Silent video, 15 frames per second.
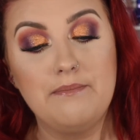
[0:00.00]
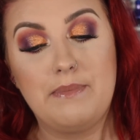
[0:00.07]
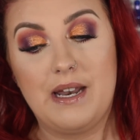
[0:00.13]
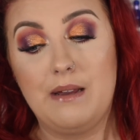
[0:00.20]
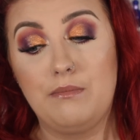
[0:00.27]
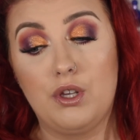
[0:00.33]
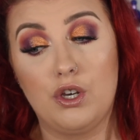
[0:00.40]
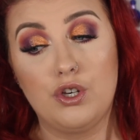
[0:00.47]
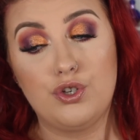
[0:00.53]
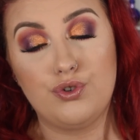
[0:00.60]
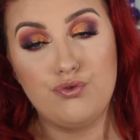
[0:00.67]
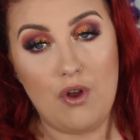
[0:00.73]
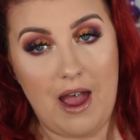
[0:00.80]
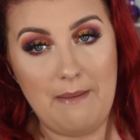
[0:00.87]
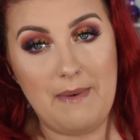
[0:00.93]
but I'm going to
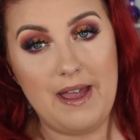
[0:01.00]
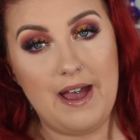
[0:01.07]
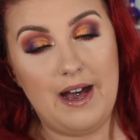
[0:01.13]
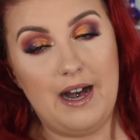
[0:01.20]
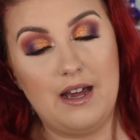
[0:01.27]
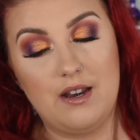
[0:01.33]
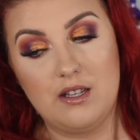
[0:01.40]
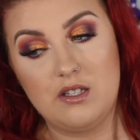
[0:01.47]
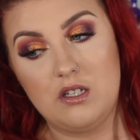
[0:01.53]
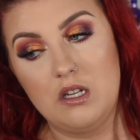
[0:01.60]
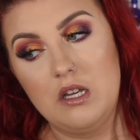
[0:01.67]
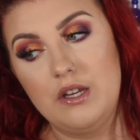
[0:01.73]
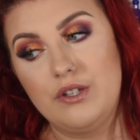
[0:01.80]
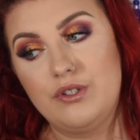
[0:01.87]
try my hardest